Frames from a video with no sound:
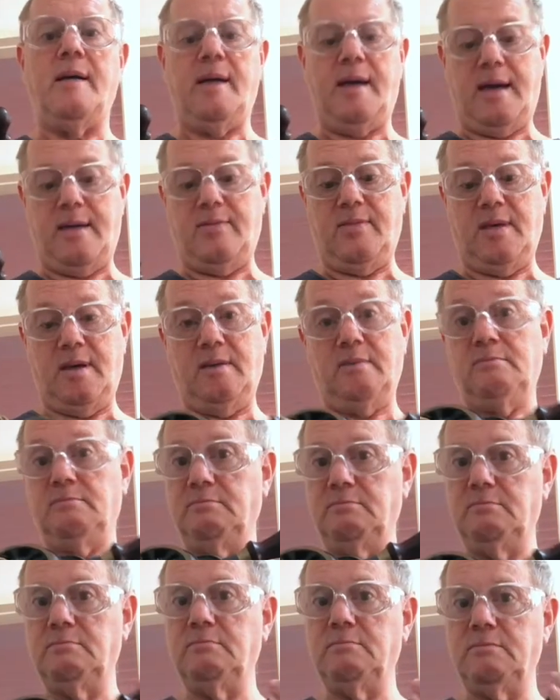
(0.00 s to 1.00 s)
And
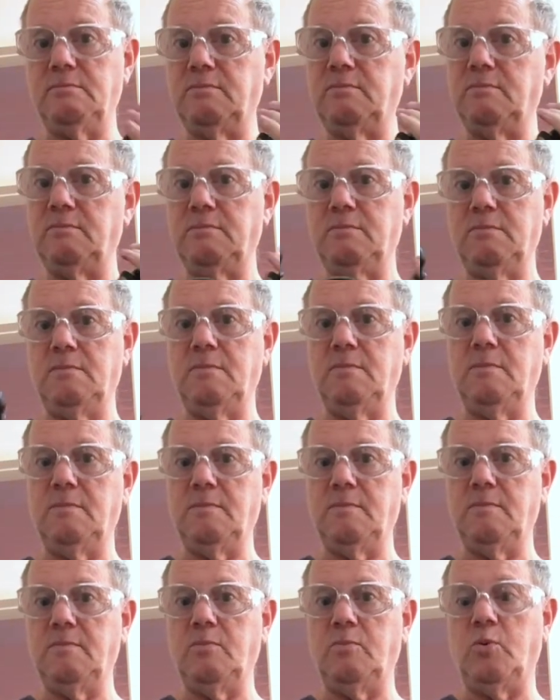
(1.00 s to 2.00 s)
then
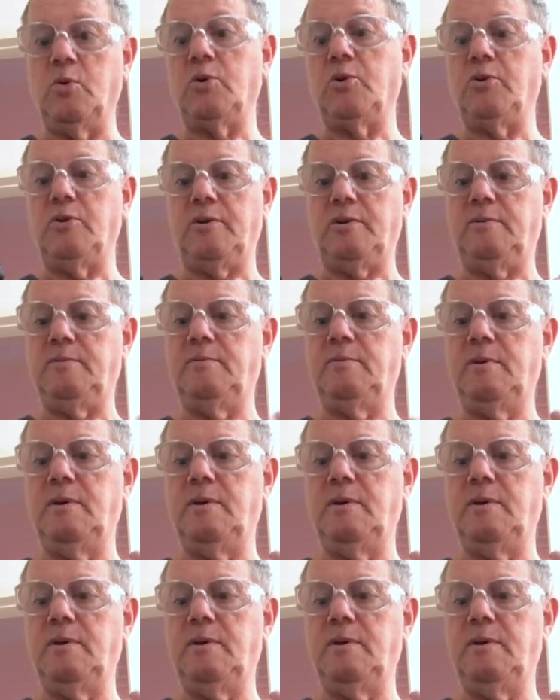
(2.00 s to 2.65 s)
we're good.